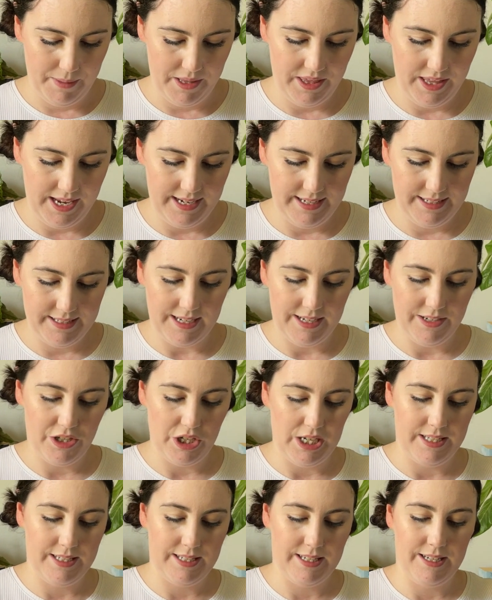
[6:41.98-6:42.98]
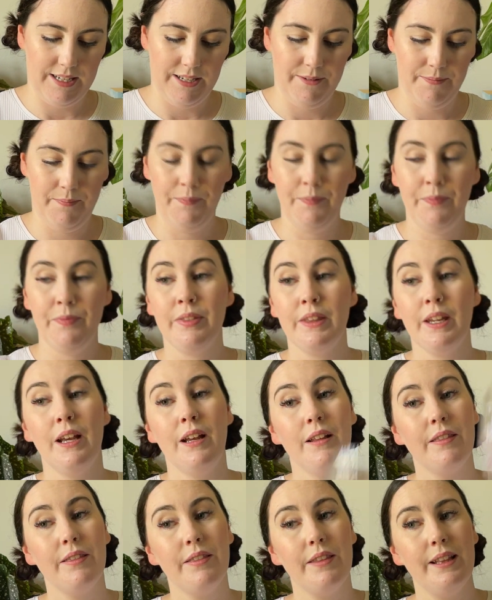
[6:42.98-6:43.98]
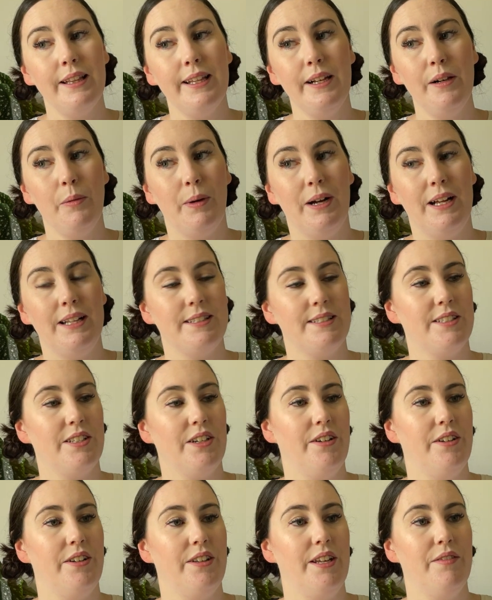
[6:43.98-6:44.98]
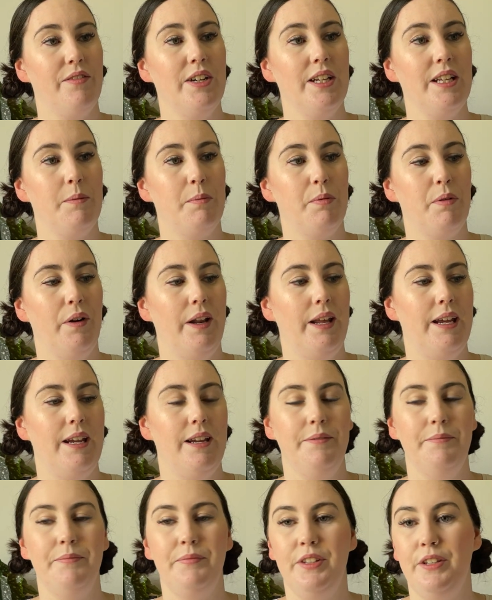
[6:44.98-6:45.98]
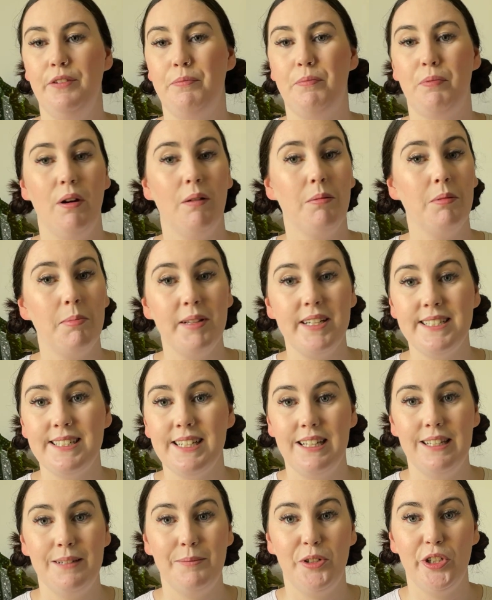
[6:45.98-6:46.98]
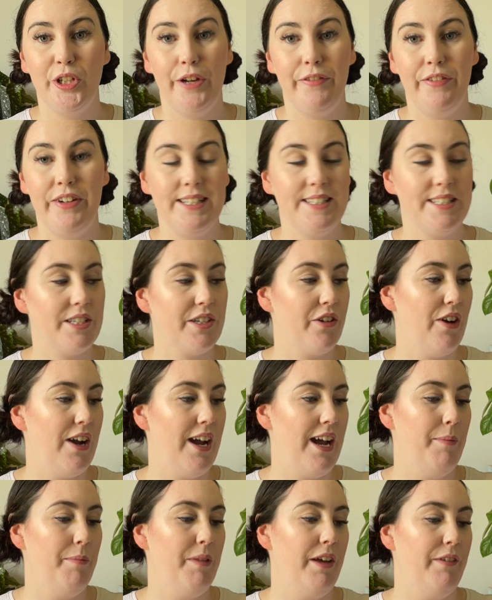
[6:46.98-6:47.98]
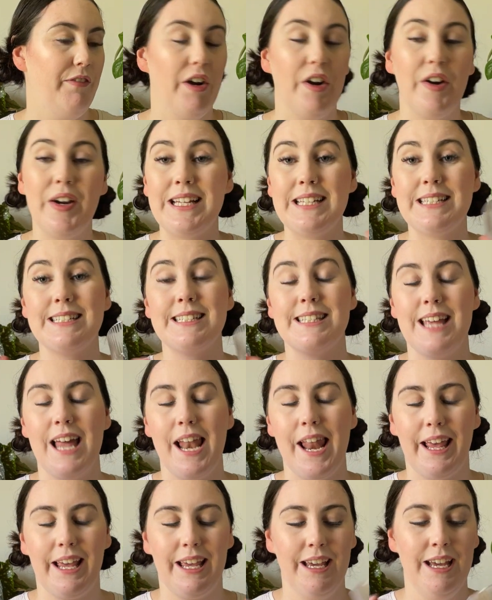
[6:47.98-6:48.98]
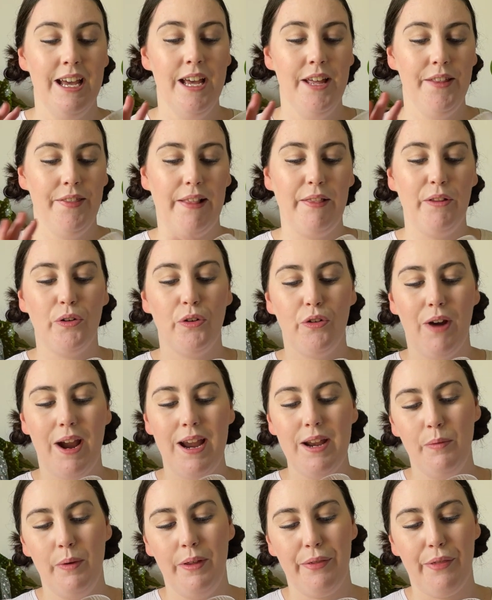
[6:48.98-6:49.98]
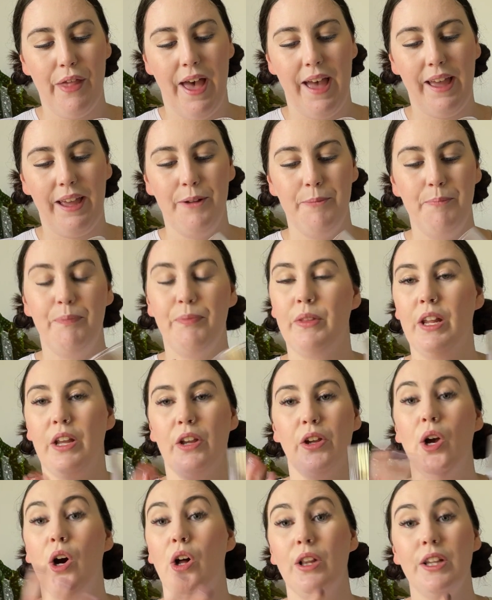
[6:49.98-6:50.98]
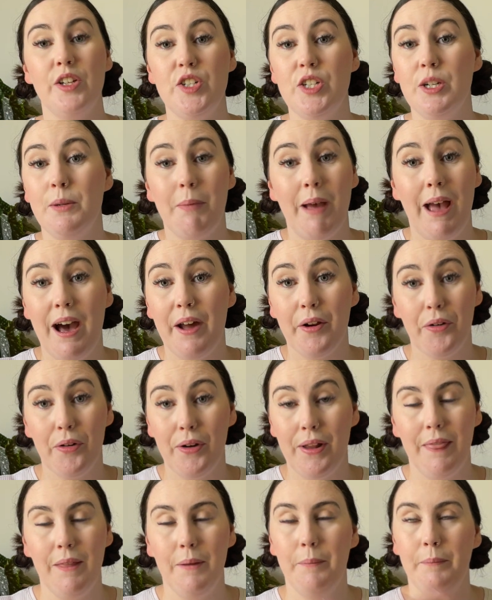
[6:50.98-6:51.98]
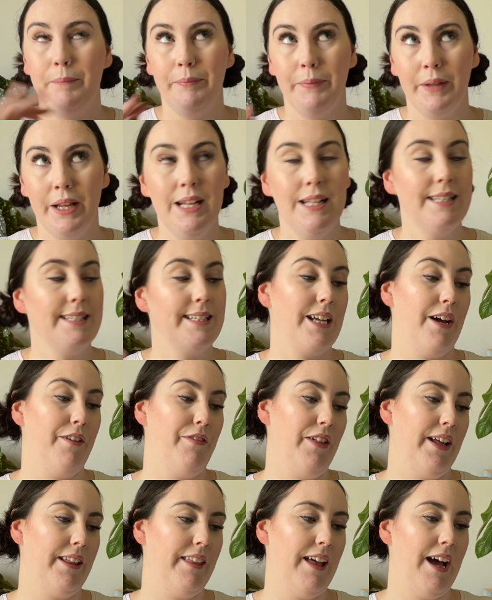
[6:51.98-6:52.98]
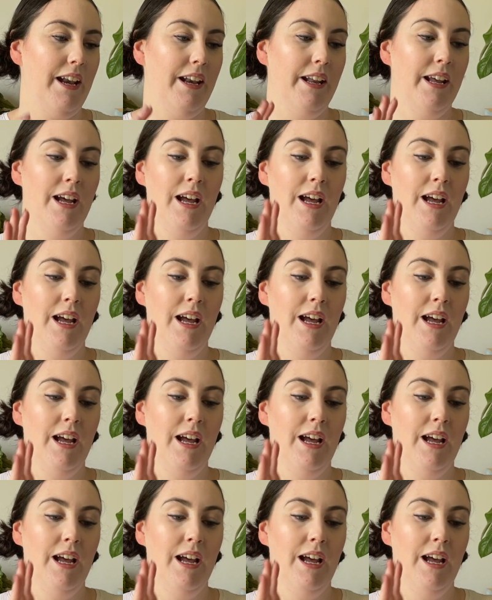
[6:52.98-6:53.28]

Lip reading: These are just the little ones, so they're really pretty. You've probably seen them all over Instagram. They're very aesthetic. They look great with like collagen powder in them, stuff like that.